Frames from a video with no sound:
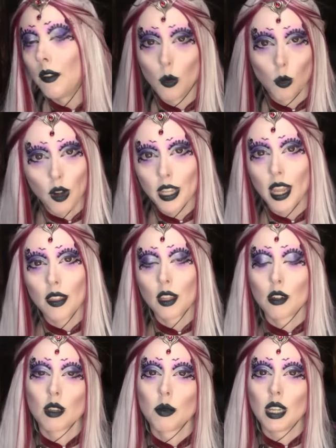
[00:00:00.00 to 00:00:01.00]
If you want to get in
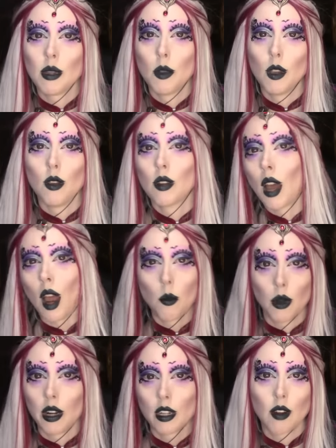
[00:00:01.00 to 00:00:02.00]
the Christmassy mood,
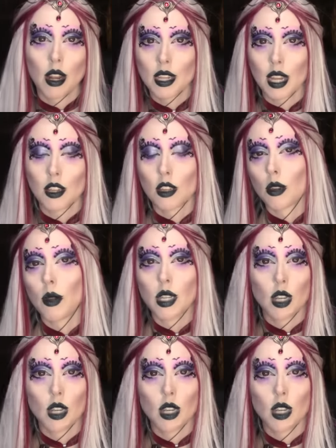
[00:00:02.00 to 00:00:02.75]
I'm wearing a red Santa suit.